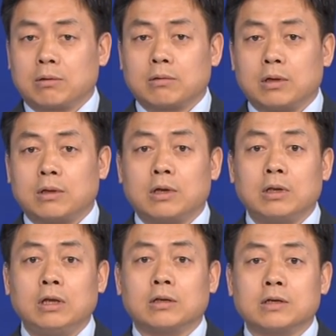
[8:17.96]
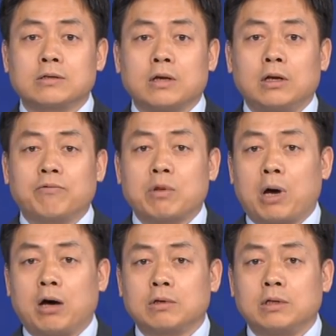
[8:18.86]
the need is to lift the
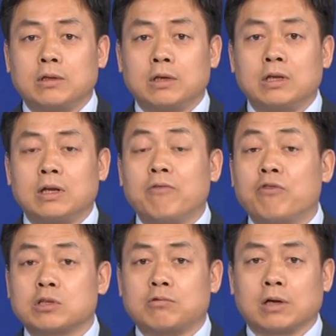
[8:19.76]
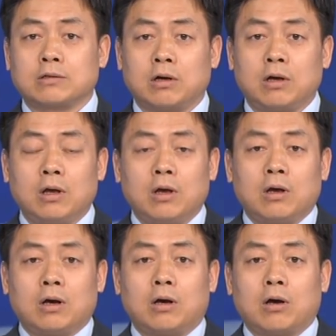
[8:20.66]
poverty, they need infrastructure.
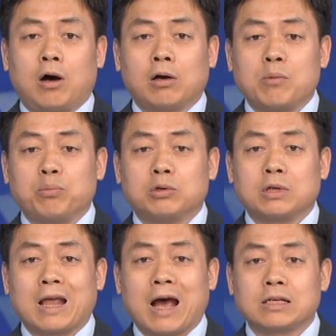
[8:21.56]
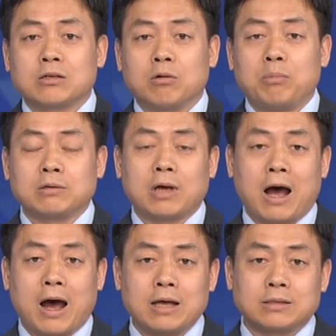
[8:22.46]
How can put it so much
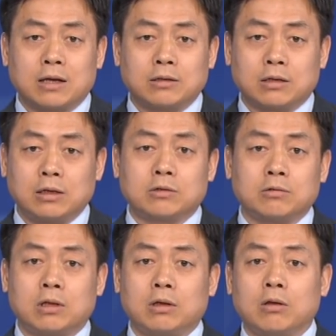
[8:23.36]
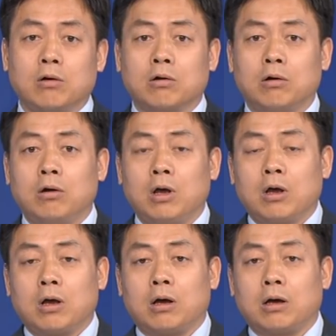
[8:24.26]
high standard into the local
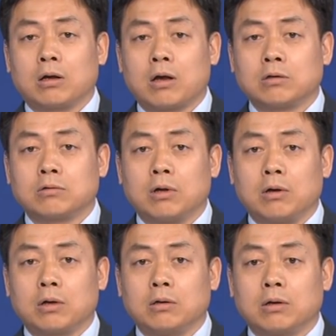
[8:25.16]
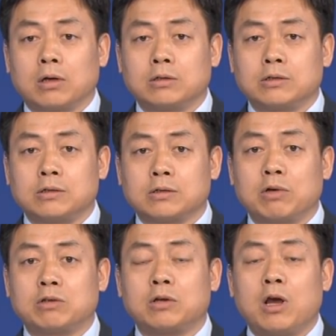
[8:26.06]
conditions,
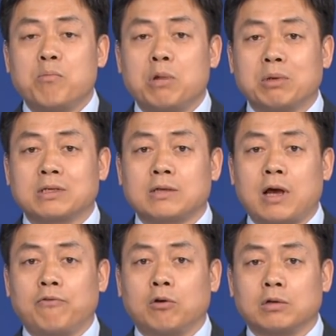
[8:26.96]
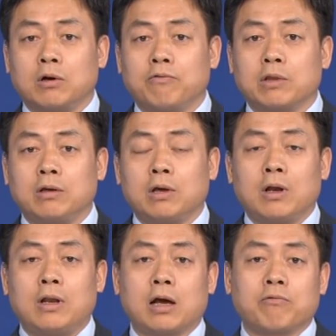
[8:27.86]
which maybe suffered of the
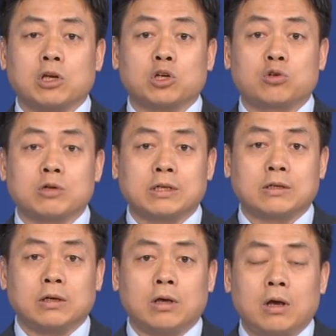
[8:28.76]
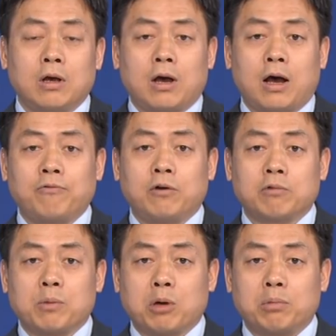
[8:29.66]
lack of electricity? Half of
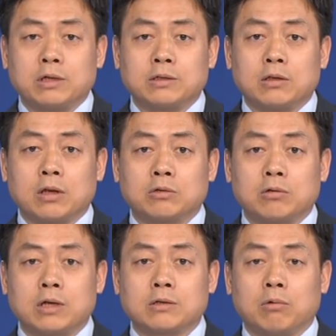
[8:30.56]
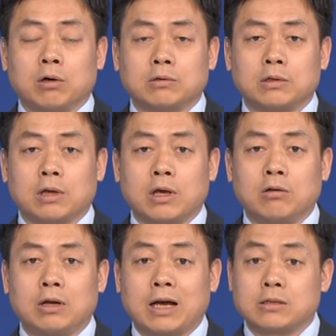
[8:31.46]
the population in today's world
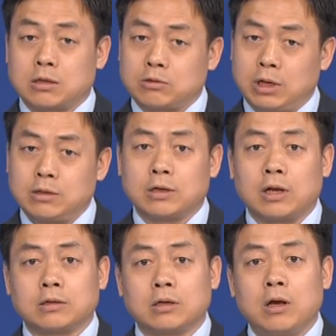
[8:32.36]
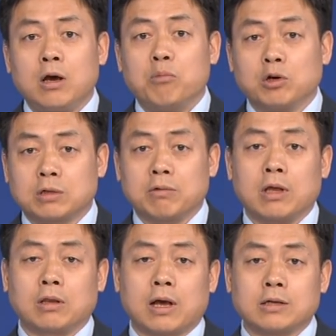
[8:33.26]
cannot access the internet, most of
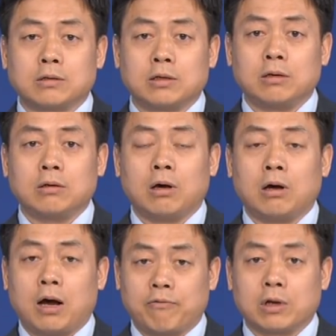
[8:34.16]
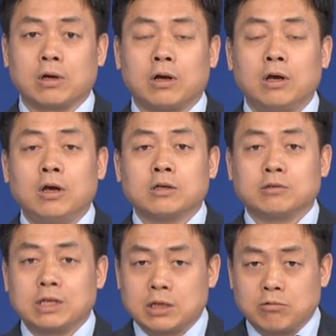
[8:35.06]
them gathered in Africa. So
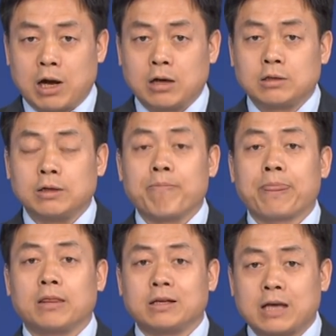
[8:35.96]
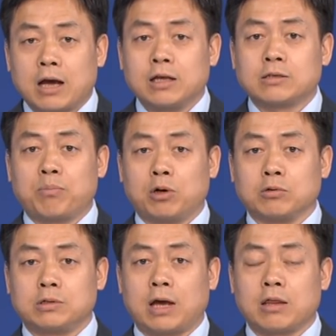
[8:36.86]
this is reality. The Chinese
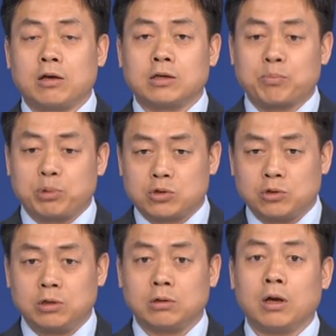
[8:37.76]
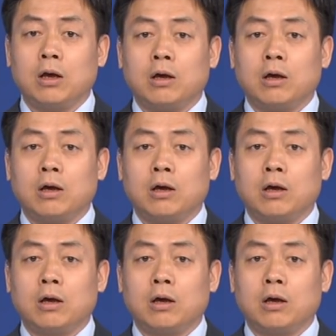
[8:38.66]
approach, I think, is between.